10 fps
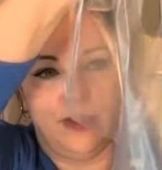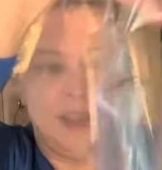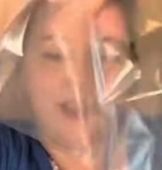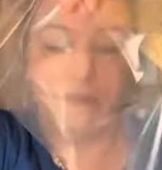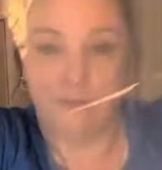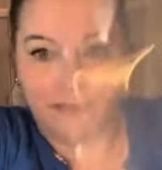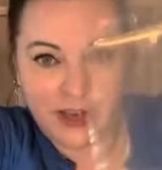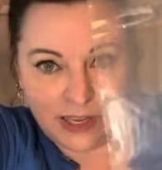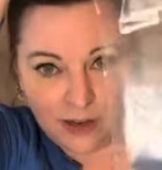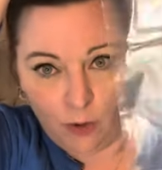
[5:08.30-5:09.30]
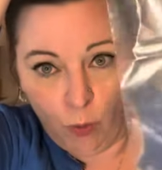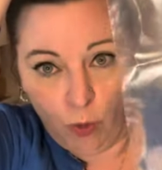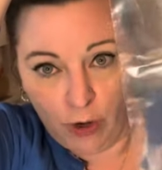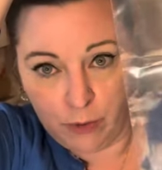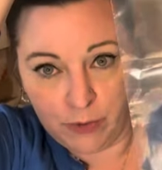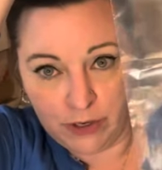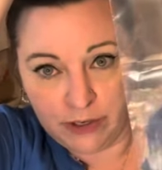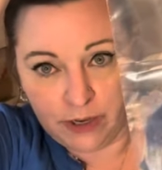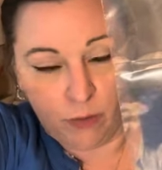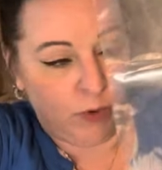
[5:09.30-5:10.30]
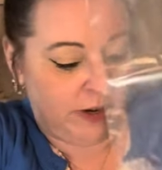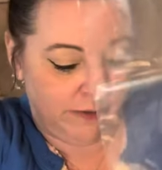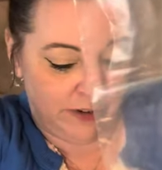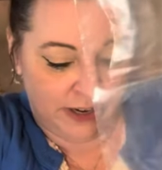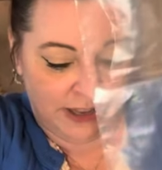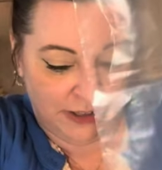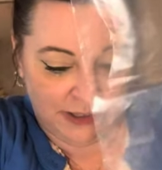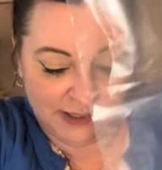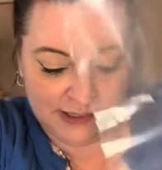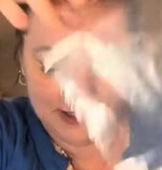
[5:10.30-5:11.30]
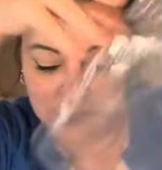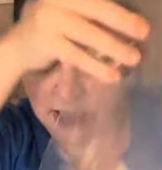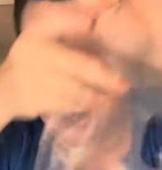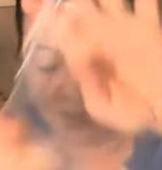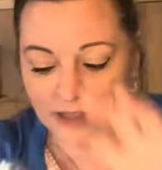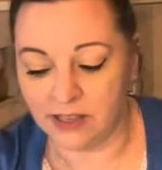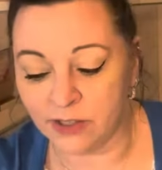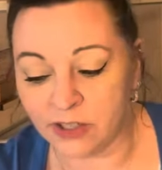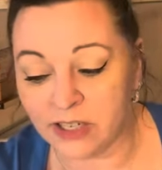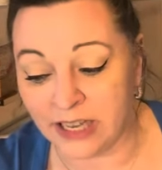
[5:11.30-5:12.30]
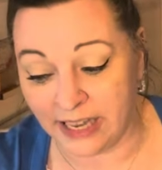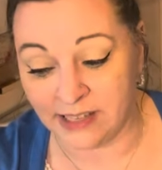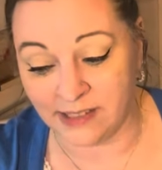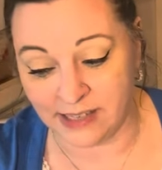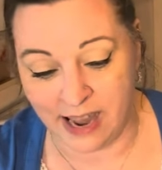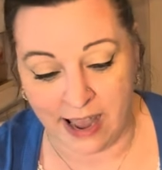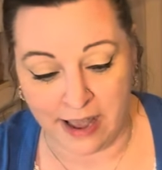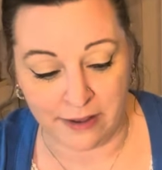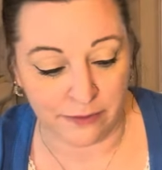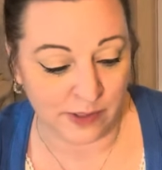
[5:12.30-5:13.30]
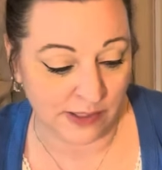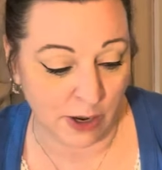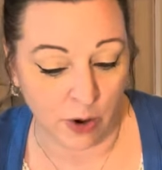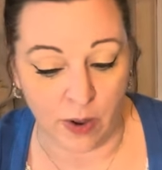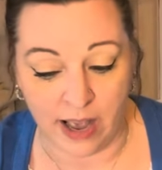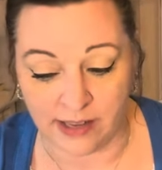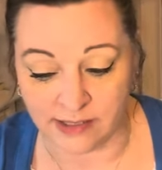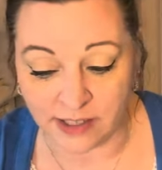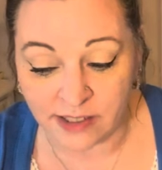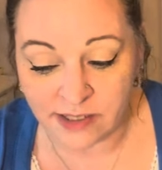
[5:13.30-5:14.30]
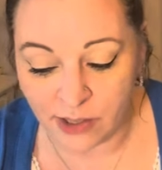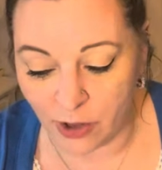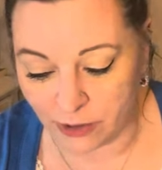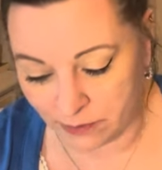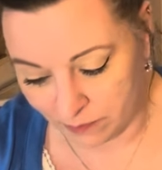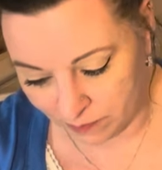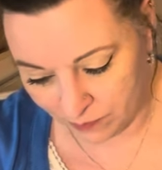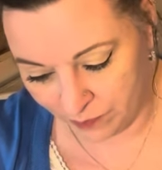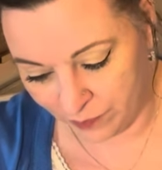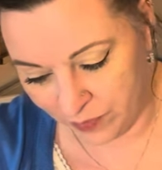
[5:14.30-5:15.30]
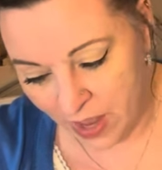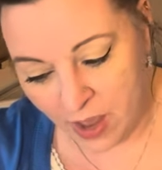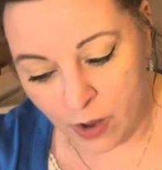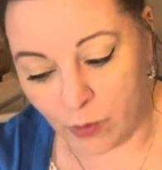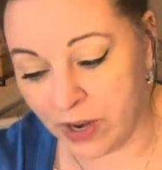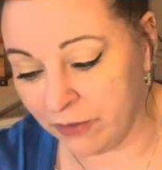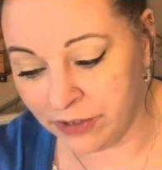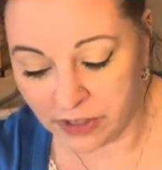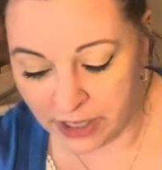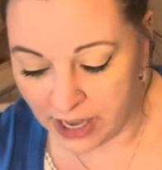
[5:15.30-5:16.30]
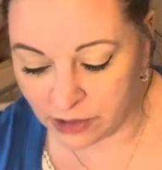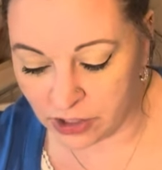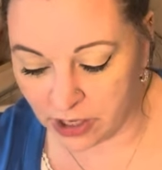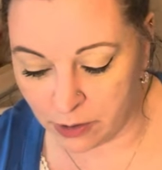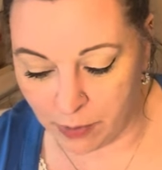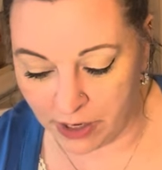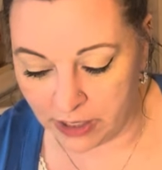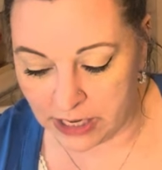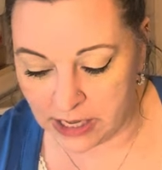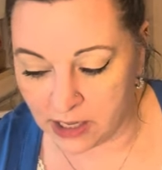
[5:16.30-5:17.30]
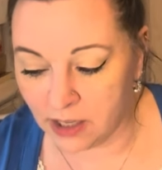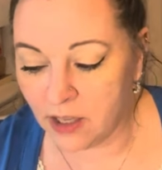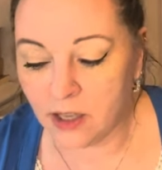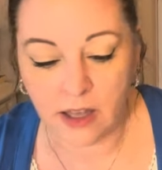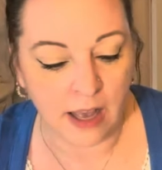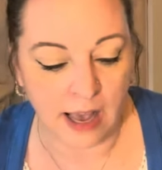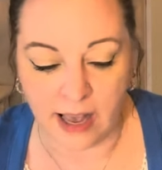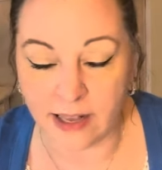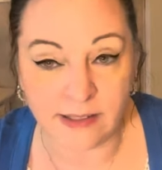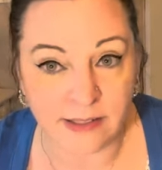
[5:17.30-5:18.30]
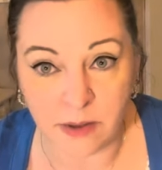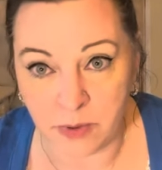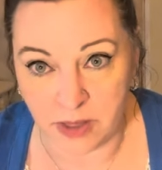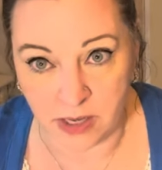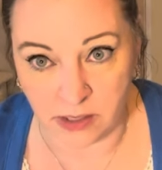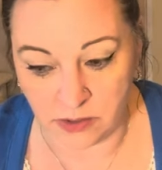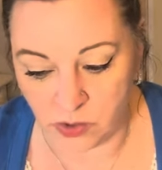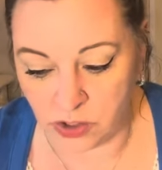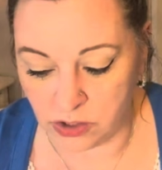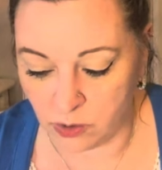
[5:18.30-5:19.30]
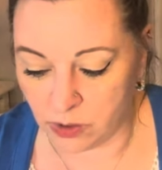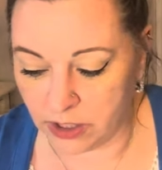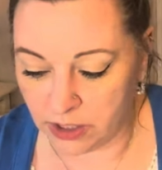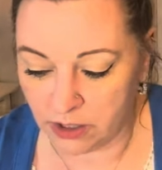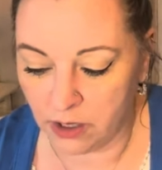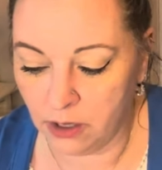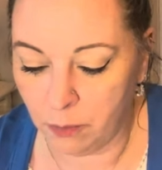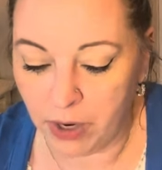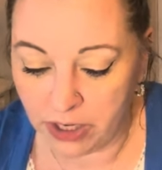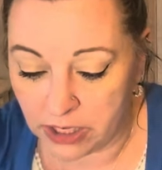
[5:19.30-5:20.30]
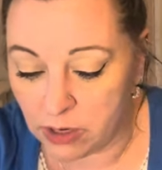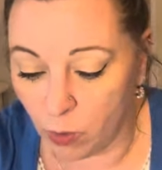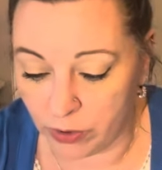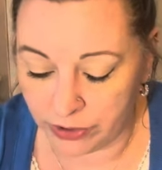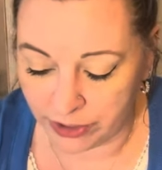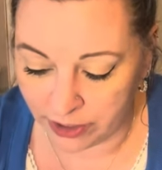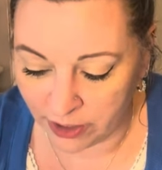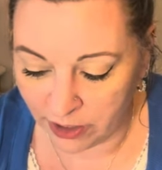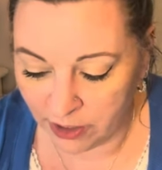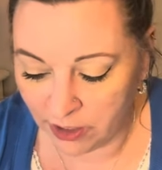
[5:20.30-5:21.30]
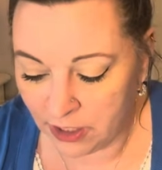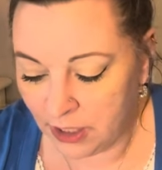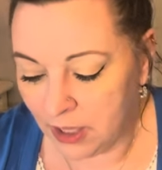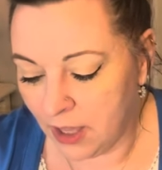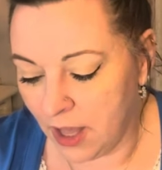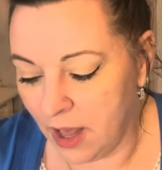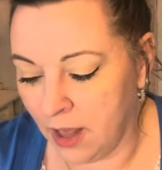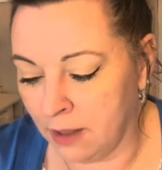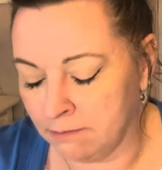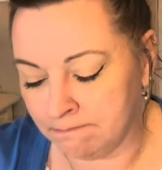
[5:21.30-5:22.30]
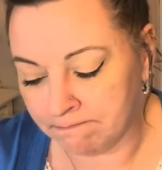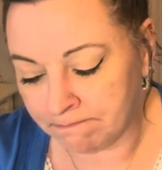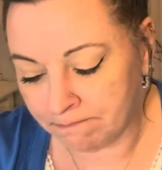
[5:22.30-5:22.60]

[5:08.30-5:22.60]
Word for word: that they fit a warmer and whatever else. These are nice to have. So as a consultant, whenever you're cashing out a party, add some of these to your party order. Um,